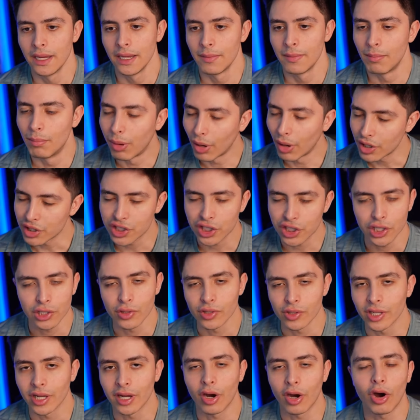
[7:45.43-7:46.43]

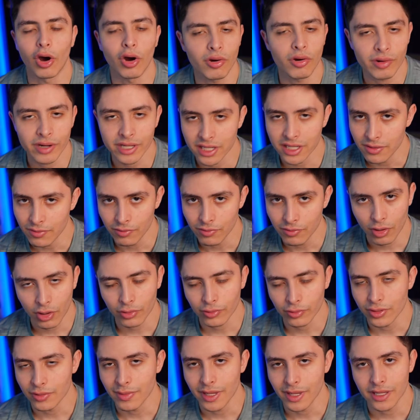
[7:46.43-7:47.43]
Barcelona
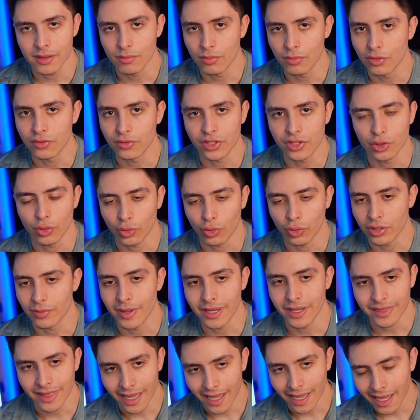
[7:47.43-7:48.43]
already making moves in order to make
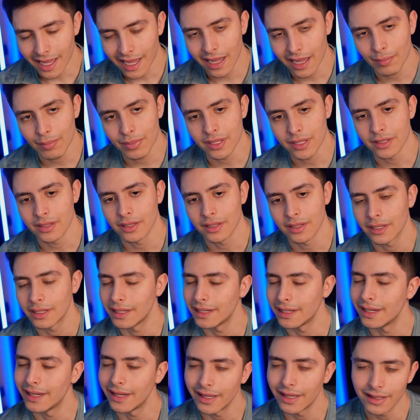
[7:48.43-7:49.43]
that happen.
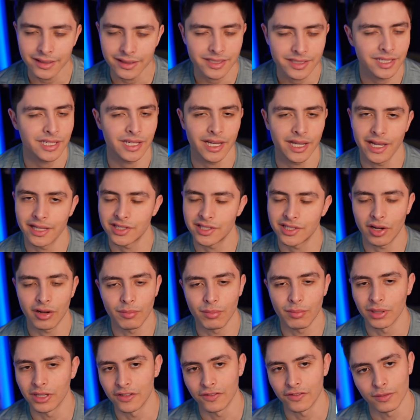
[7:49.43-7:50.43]
It's
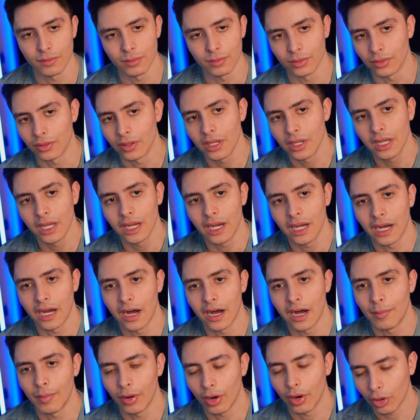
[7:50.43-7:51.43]
unbelievable.
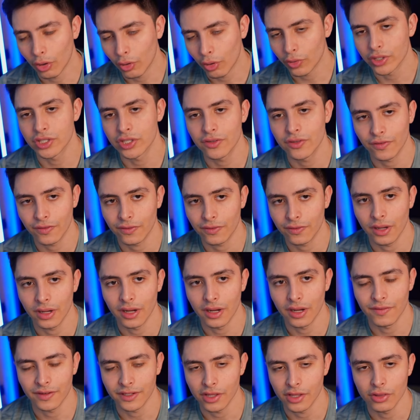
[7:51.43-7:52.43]
But according to
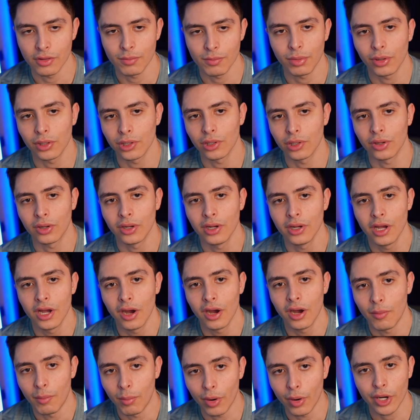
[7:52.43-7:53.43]
Fernando Polo,
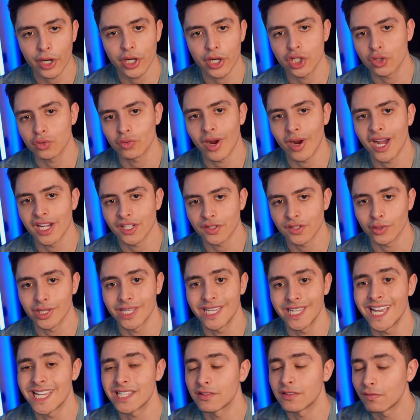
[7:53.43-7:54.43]
Marcus Rashford, he
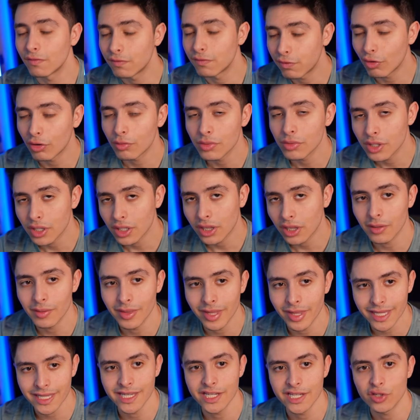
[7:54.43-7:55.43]
has informed the club that
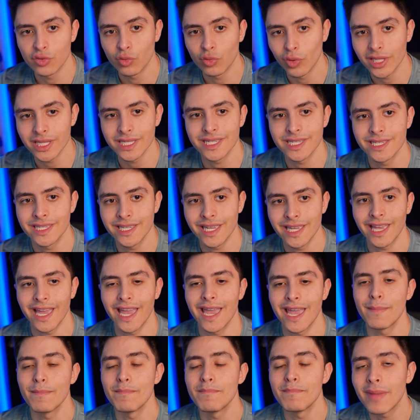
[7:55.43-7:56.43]
he is willing to take a
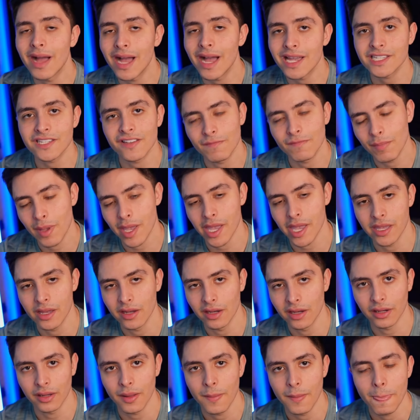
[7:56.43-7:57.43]
massive pay
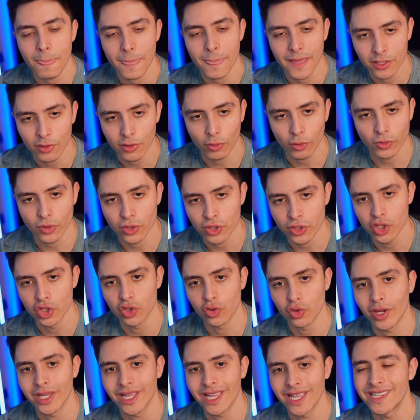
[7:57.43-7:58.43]
cut in order to
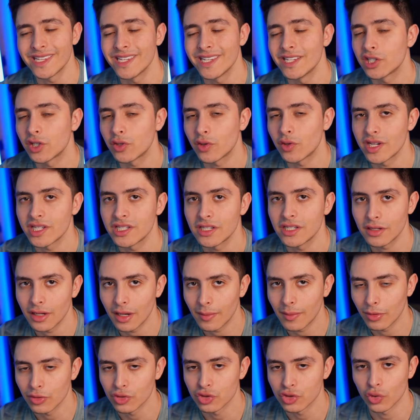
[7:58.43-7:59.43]
join, and he is crazy
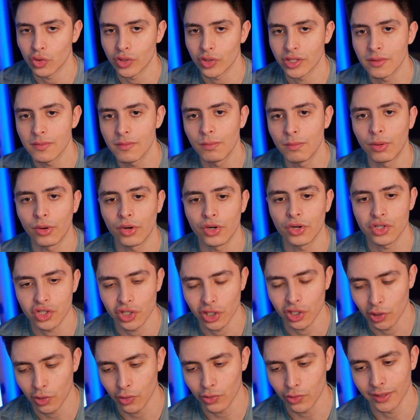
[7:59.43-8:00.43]
about joining
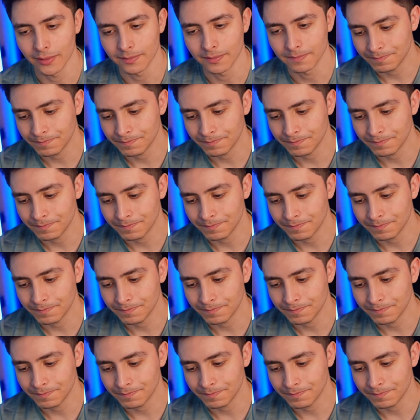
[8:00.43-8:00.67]
Barcelona.